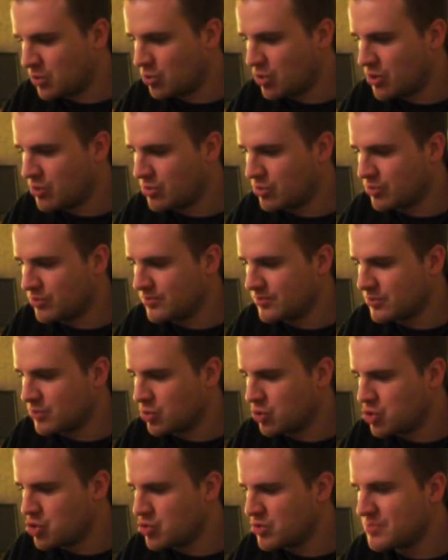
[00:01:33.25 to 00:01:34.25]
What,
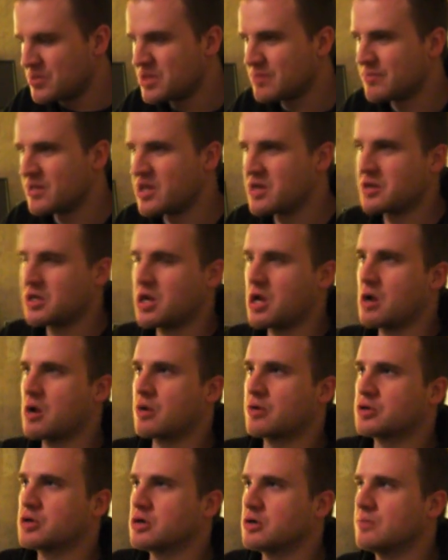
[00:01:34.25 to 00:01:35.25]
who would be the main
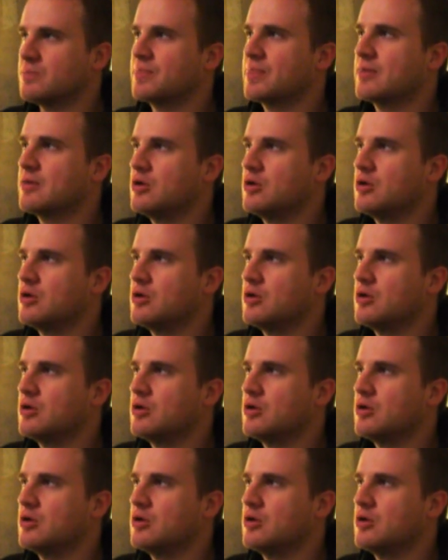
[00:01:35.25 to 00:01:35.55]
character?